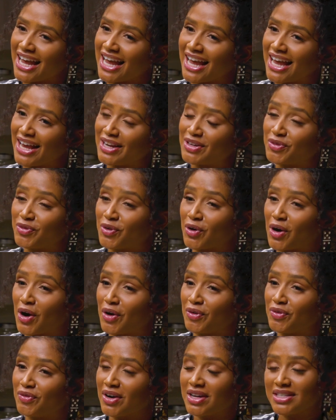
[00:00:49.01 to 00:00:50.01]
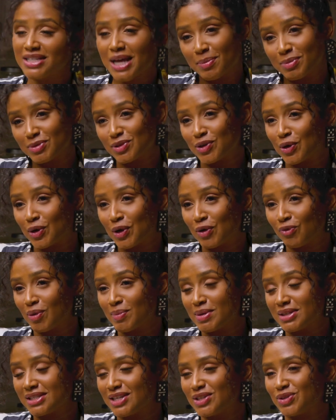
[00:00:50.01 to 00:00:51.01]
And for our first episode of
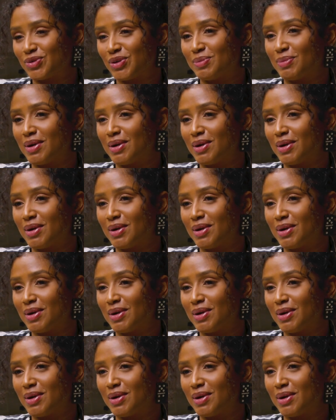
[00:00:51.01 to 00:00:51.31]
Women's History